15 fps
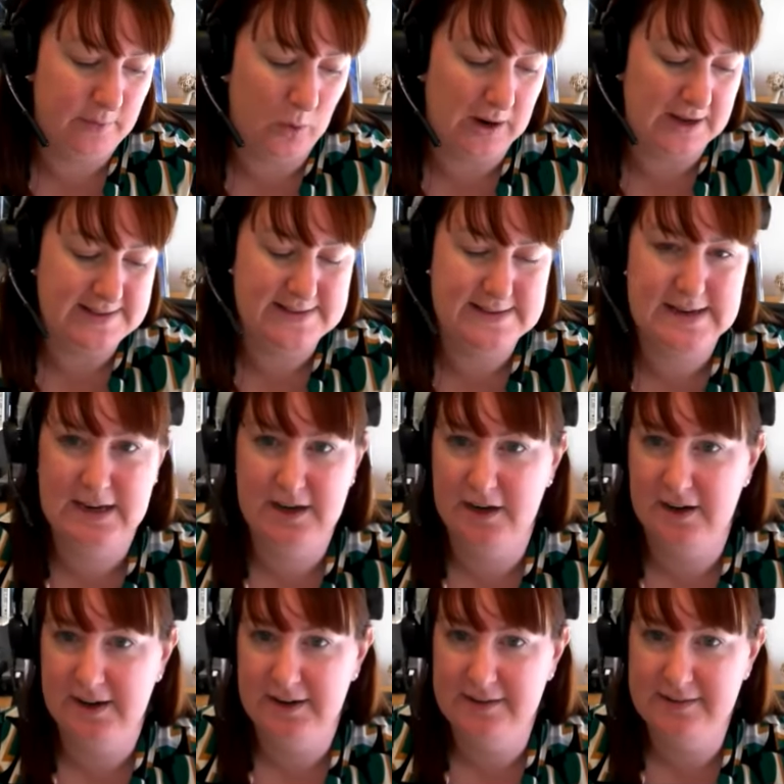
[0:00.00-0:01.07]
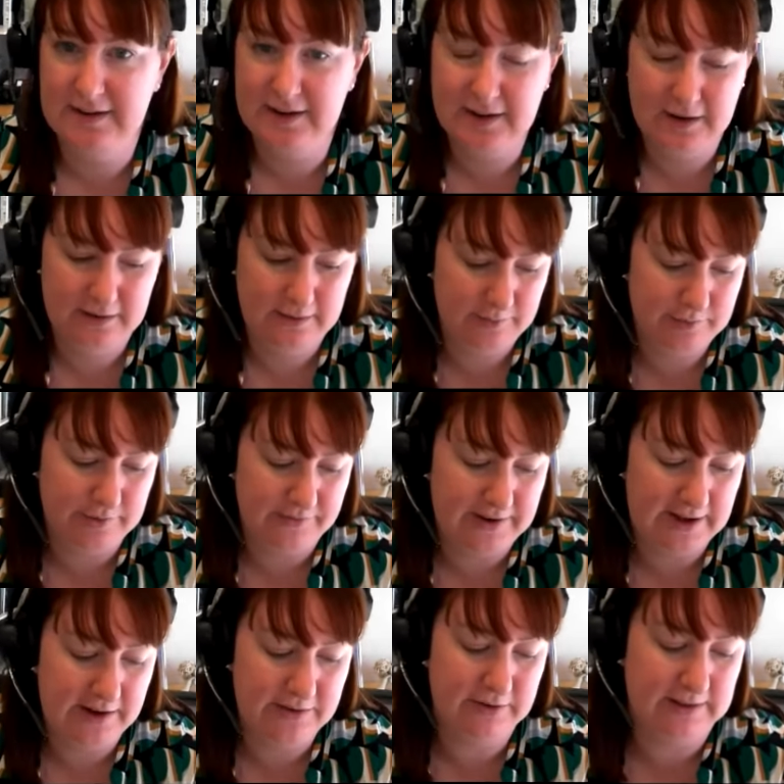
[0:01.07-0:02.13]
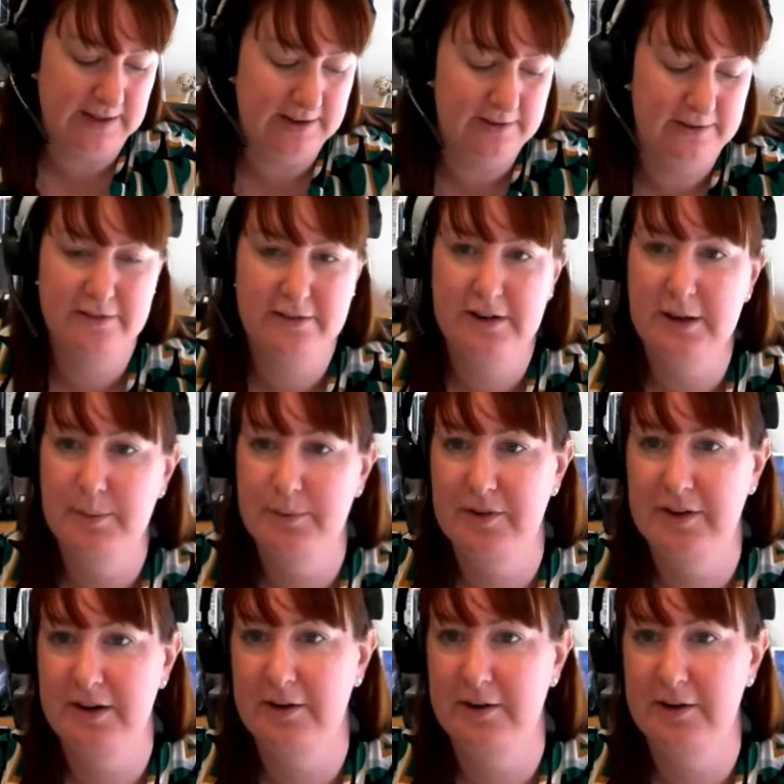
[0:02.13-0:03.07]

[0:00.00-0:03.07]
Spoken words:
quite senior executives have had relationships